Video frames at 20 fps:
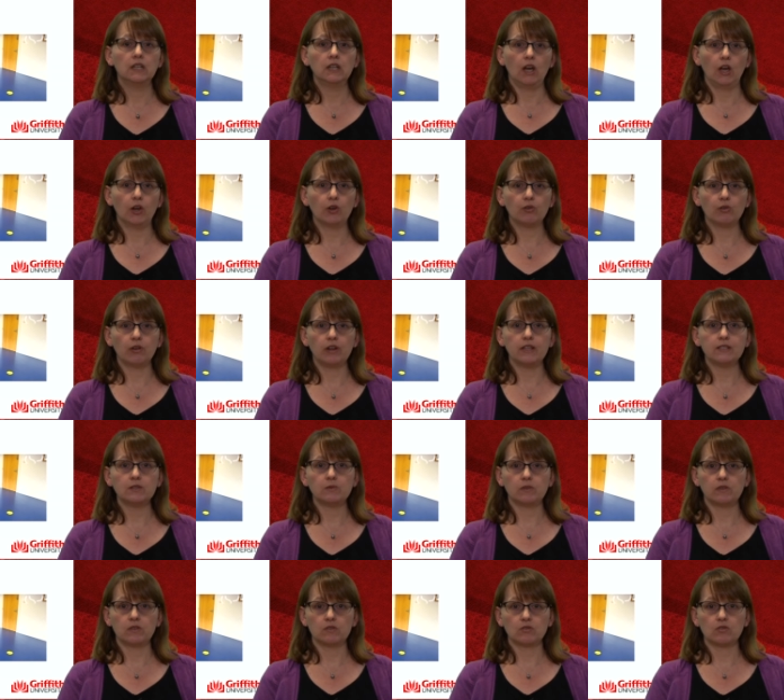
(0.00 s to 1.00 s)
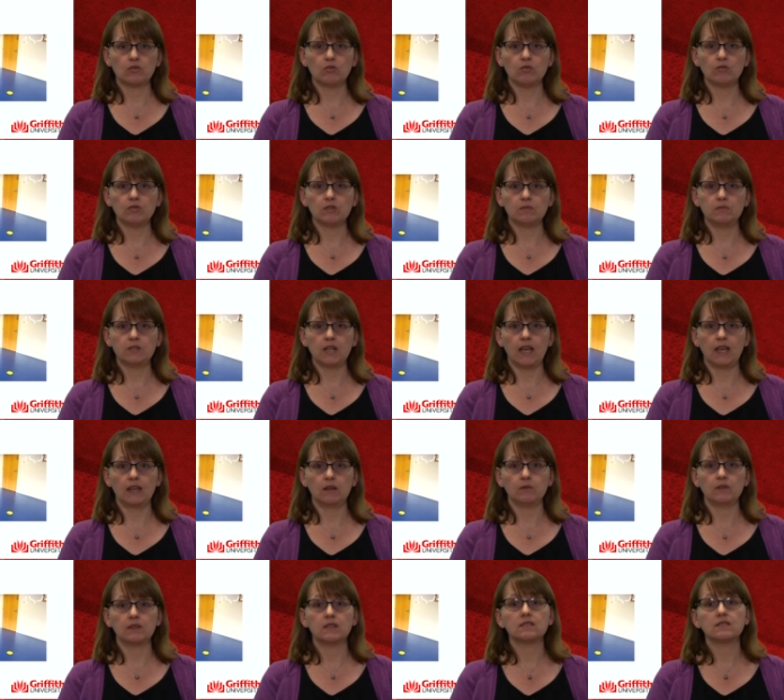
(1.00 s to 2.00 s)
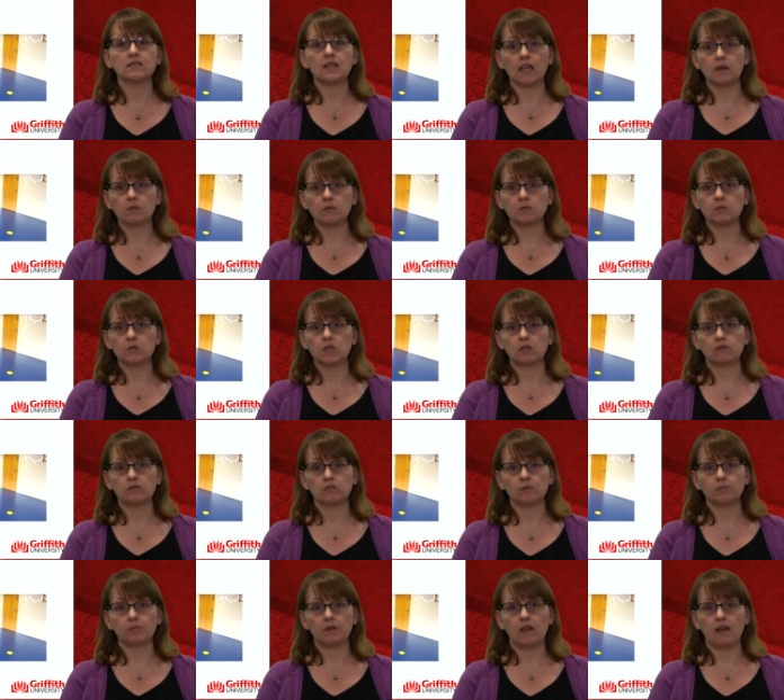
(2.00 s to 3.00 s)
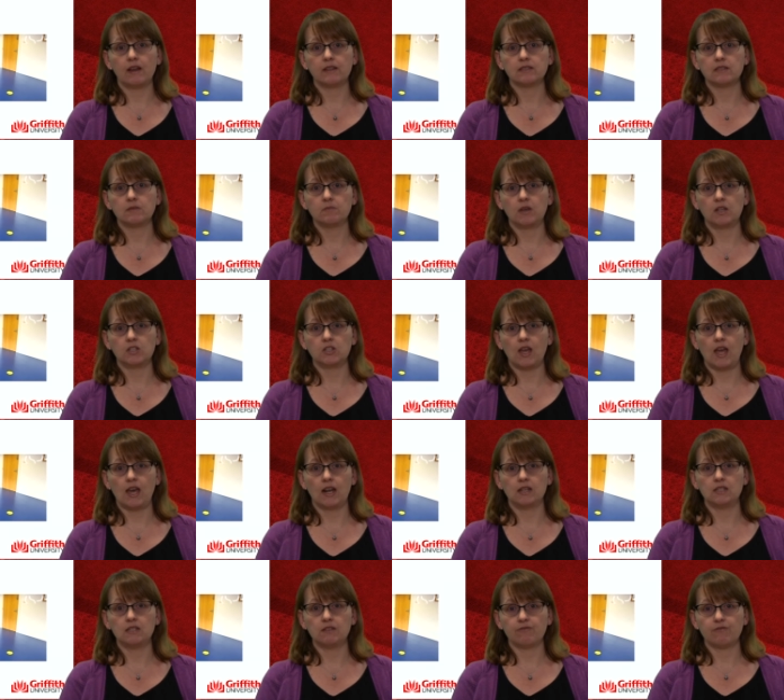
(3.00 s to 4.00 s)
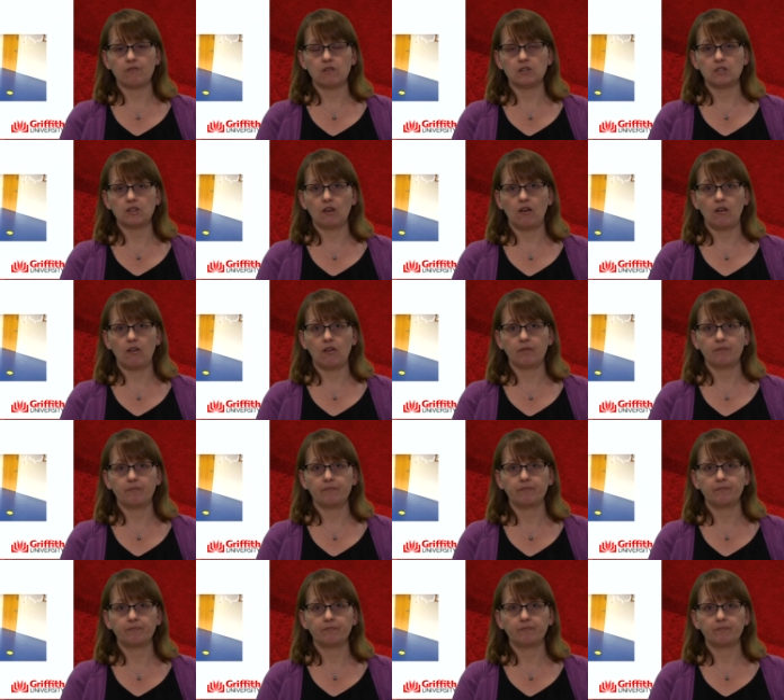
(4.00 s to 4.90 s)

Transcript: agrees with the scores obtained when the same observer applies the measure at a different time.